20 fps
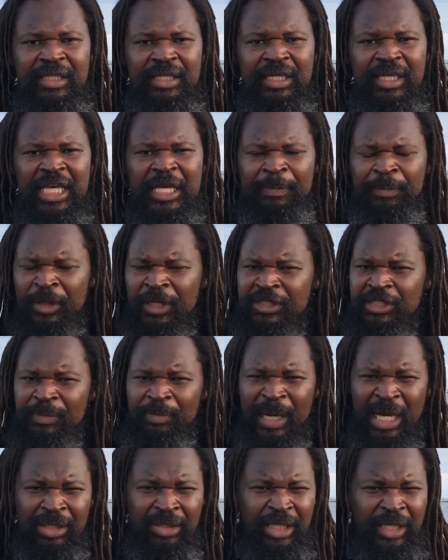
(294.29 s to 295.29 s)
It brings
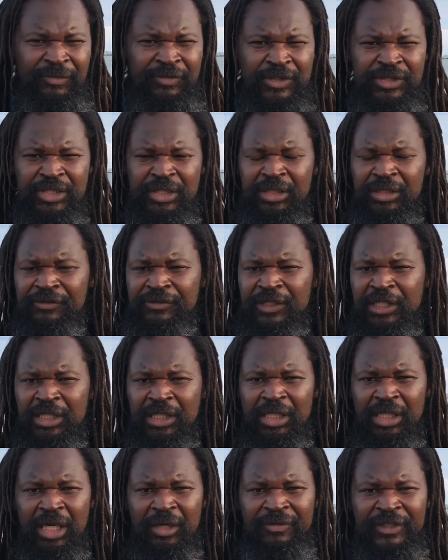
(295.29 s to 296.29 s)
about levels of
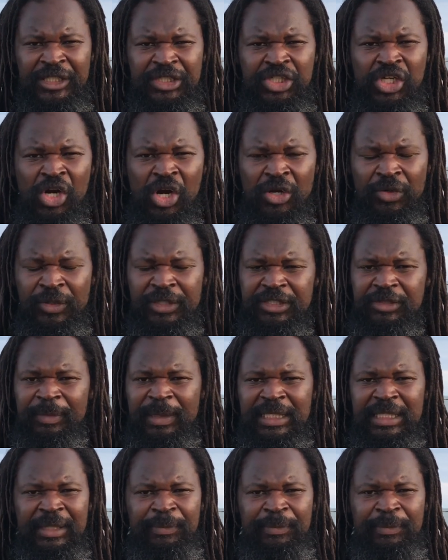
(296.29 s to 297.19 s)
encouragement.